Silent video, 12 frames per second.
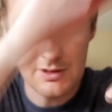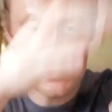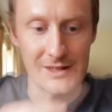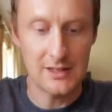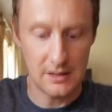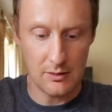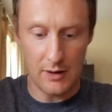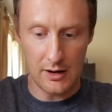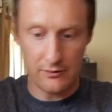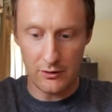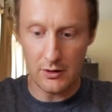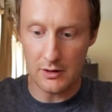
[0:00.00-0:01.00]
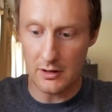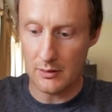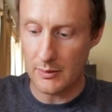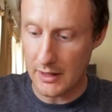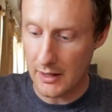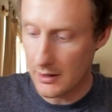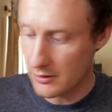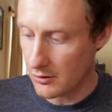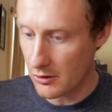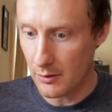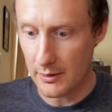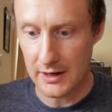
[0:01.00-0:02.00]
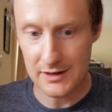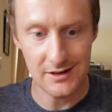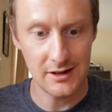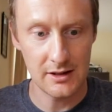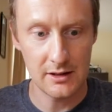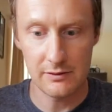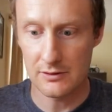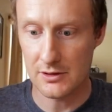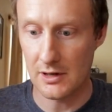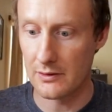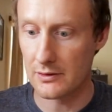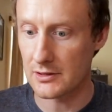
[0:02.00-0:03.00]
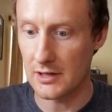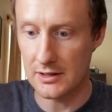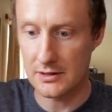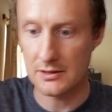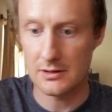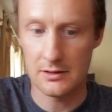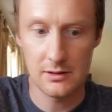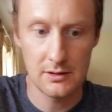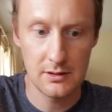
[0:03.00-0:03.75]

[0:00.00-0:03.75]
you can slide it back and forward a little bit to accommodate slightly different servo sizes.